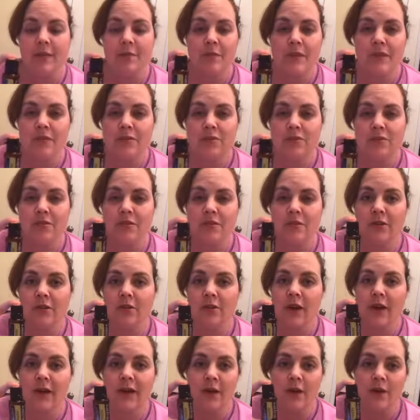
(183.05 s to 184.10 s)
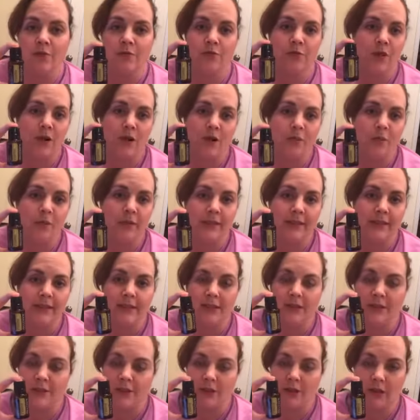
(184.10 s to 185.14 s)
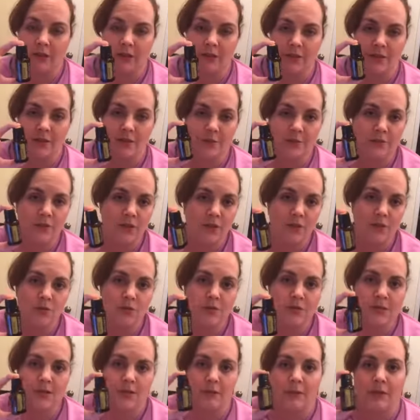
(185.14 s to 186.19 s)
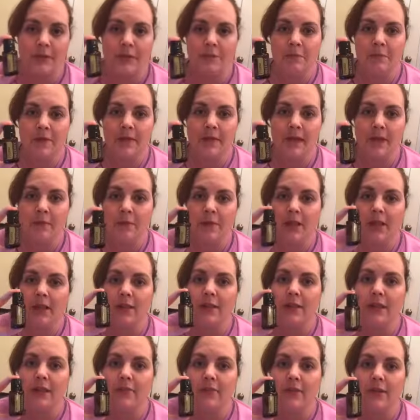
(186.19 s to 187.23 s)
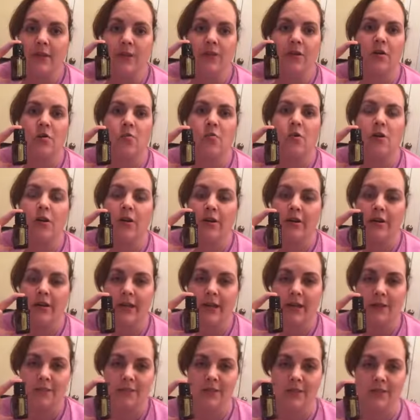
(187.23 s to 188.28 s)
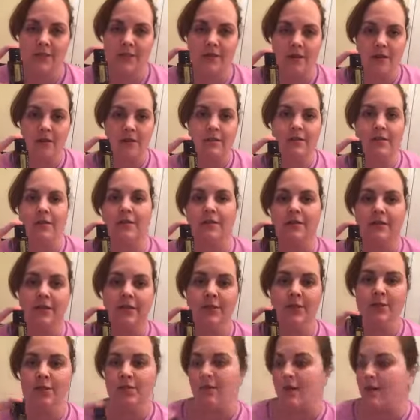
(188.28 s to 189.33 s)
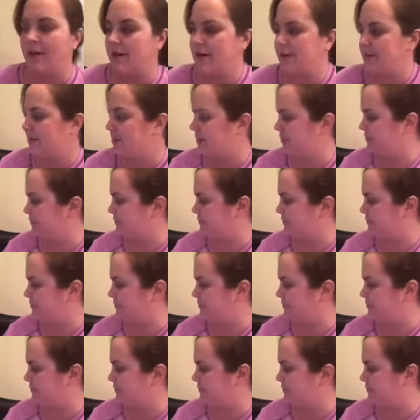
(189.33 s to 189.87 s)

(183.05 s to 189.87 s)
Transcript: It's just a great overall blend. It's great to diffuse. It's a pick-me-up, but I love it in our water to help detox and cleanse our bodies.